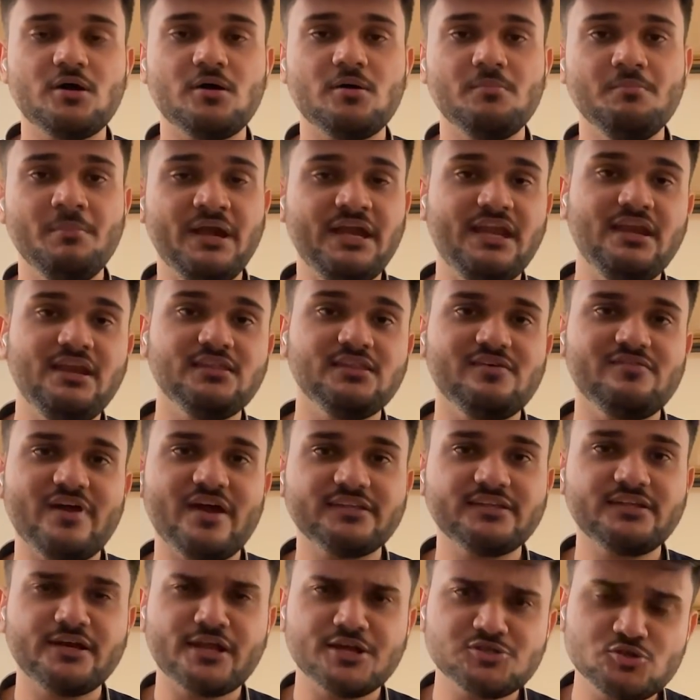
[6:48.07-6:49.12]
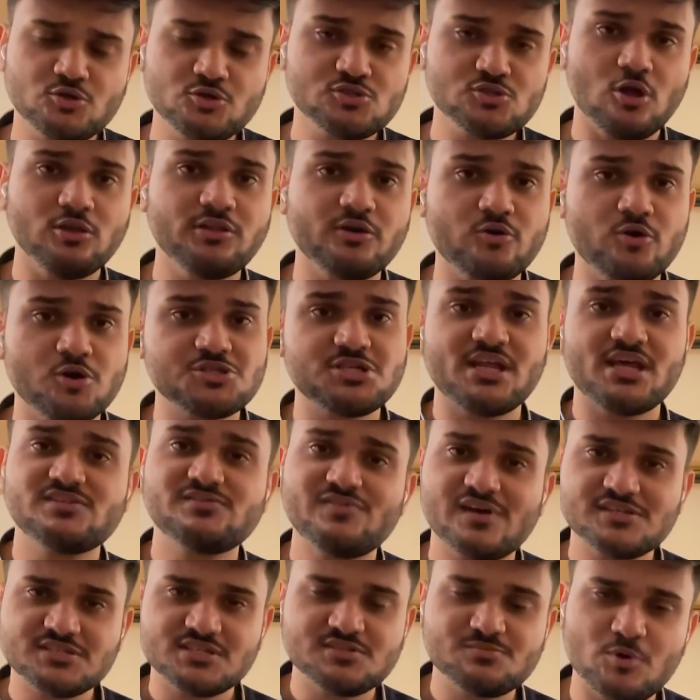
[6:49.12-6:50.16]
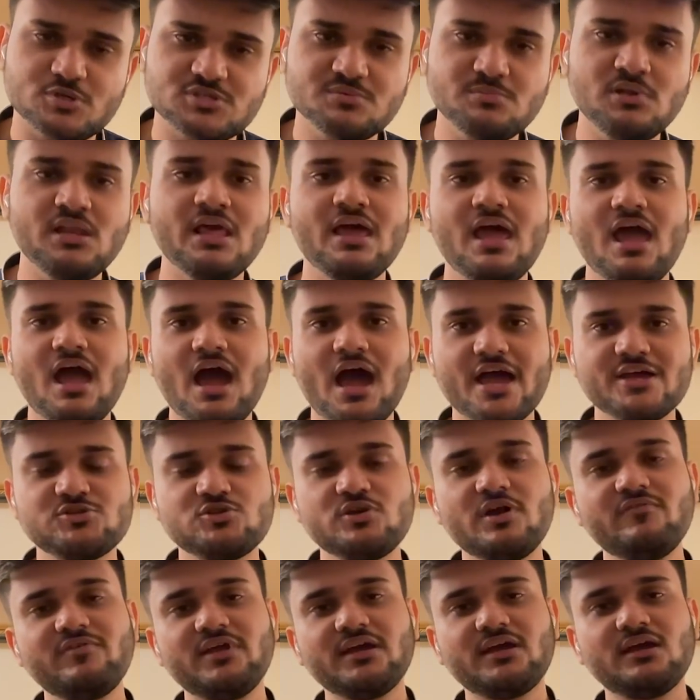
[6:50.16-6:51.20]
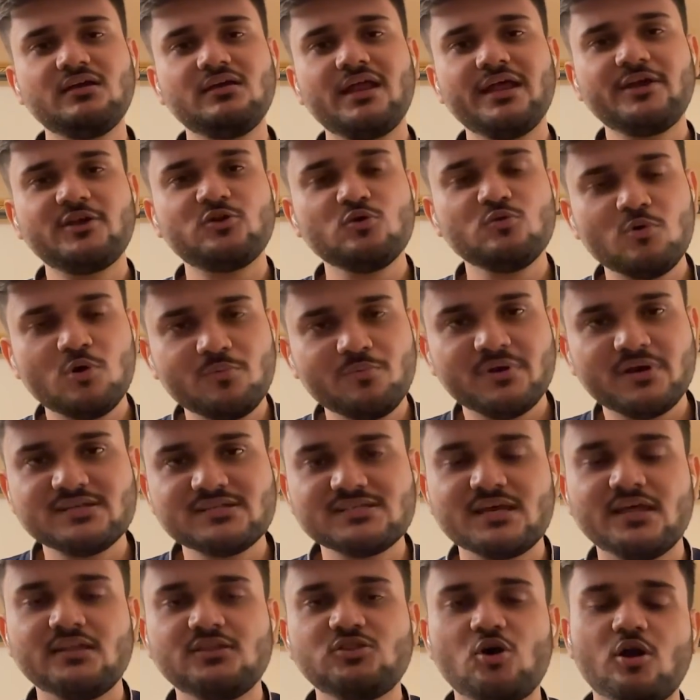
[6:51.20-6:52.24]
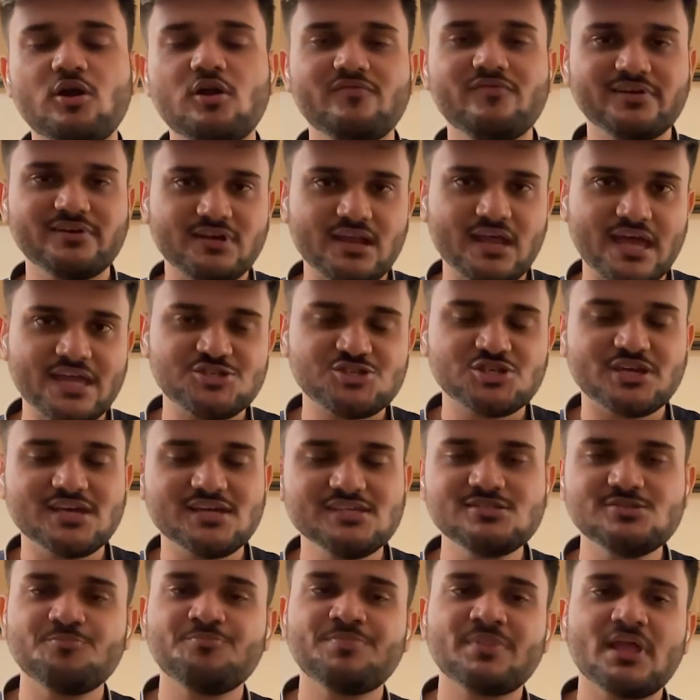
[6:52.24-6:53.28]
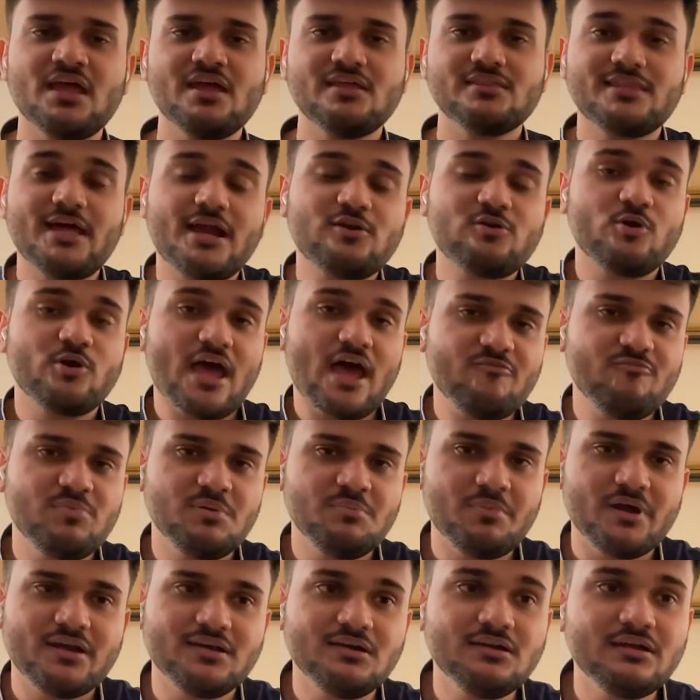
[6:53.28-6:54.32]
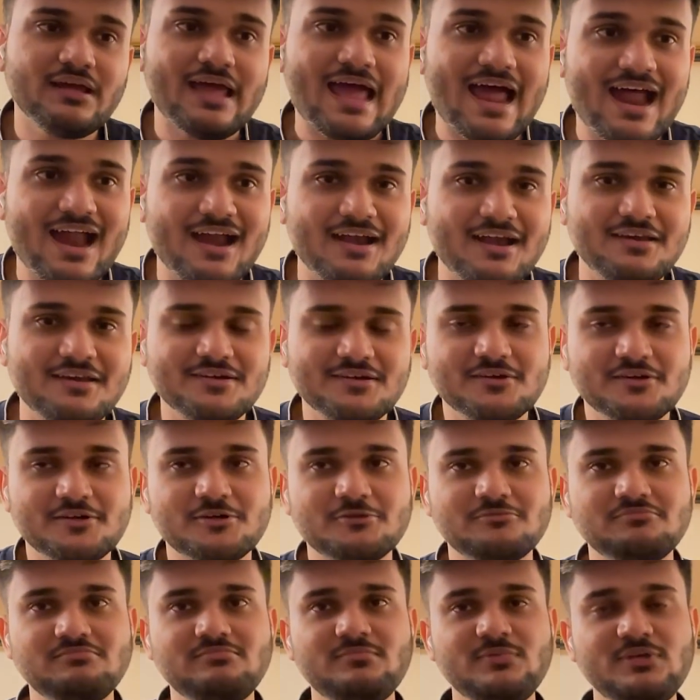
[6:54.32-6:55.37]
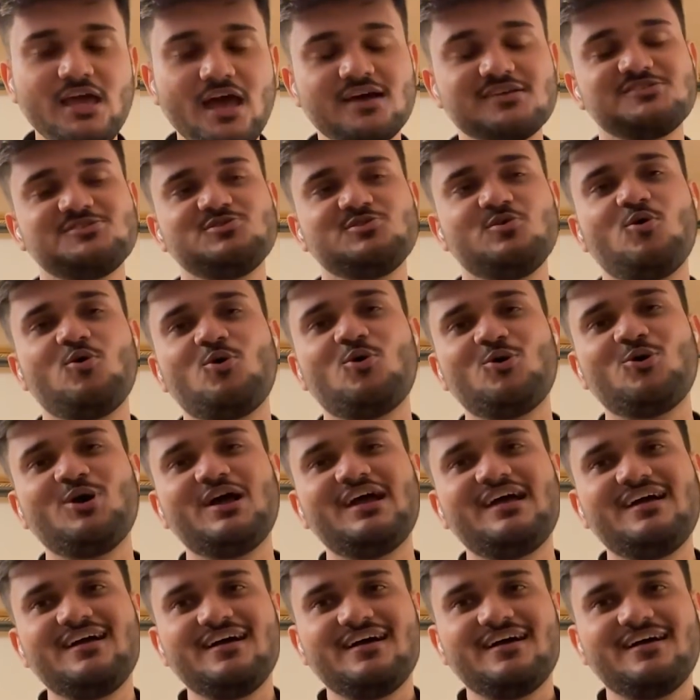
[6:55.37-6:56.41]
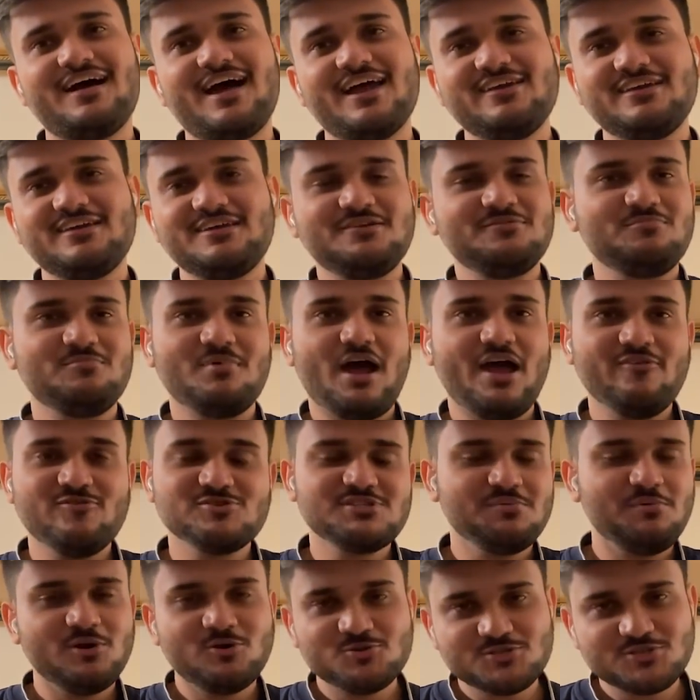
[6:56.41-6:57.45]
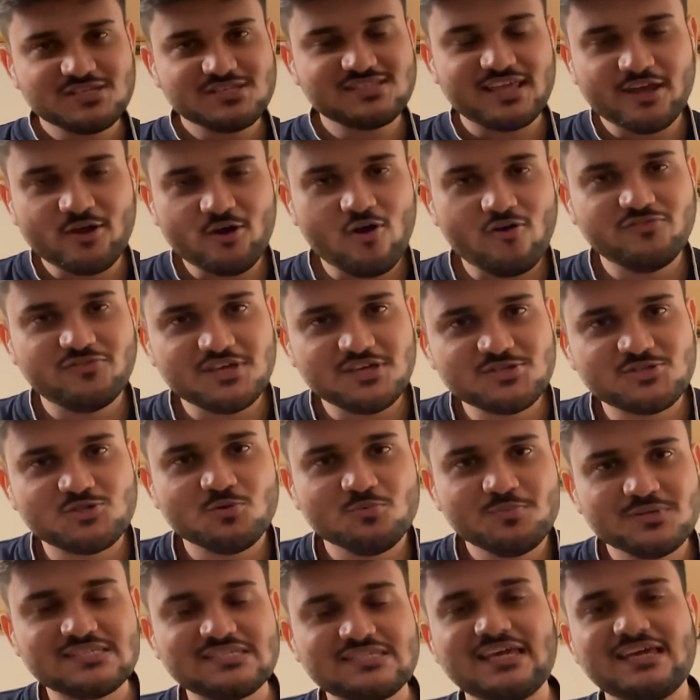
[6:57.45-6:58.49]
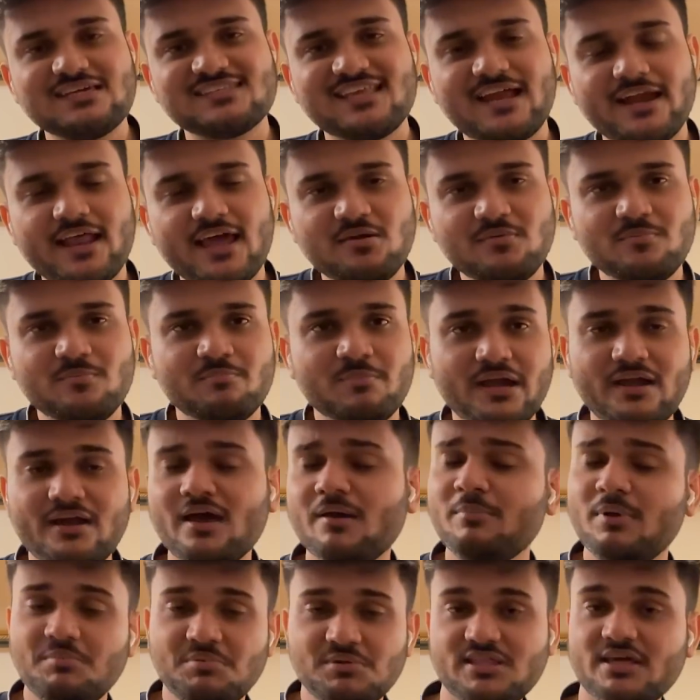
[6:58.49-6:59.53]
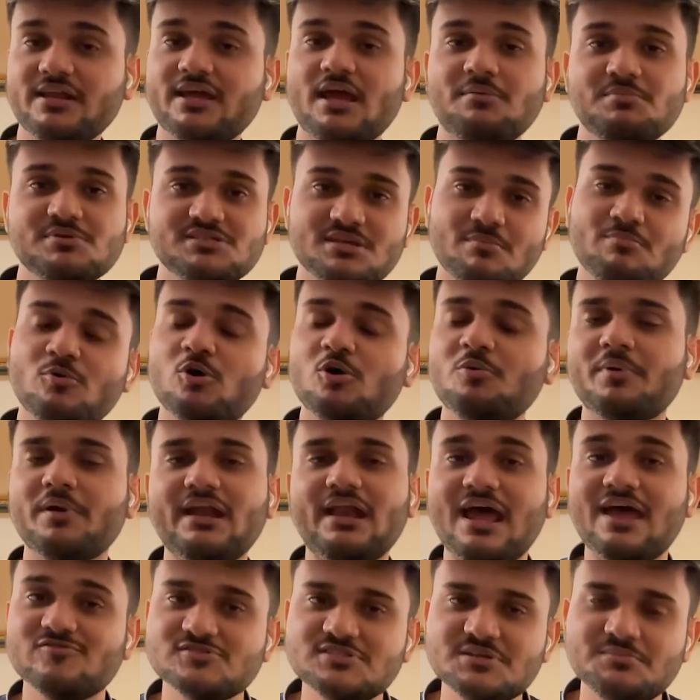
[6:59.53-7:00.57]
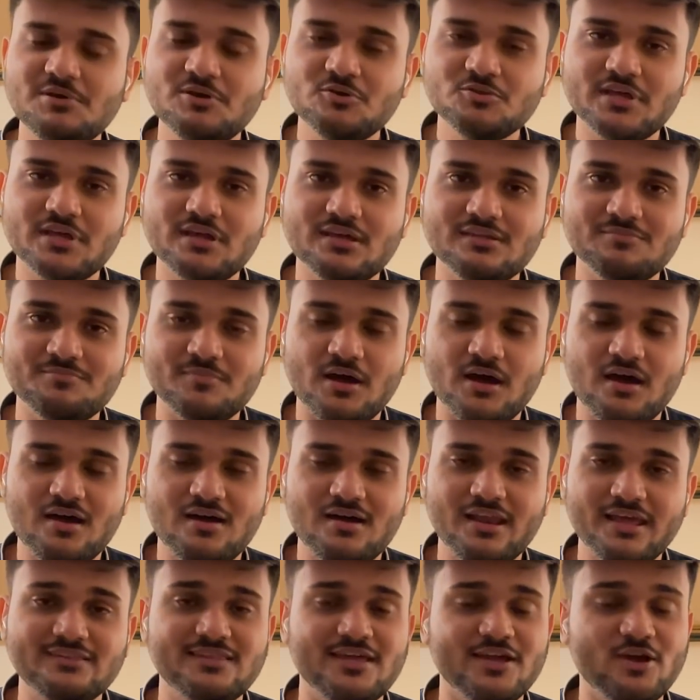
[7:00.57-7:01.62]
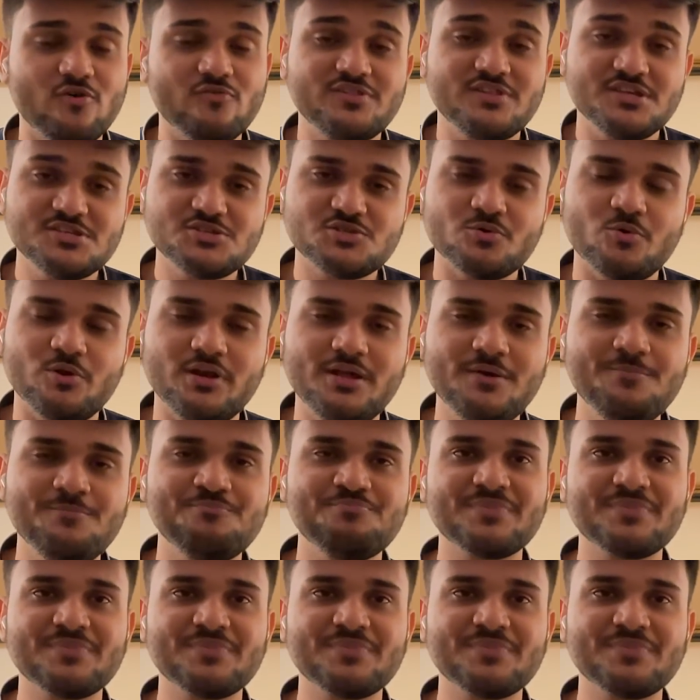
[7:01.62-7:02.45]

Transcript: maintaining the fact that I should solve the question as fast as possible. I should have taken like 2 more minutes and thought of an edge case that could have been better. So I was able to just think of these two mistakes that I made. Maybe there can be some more, but I was able to think of these two only.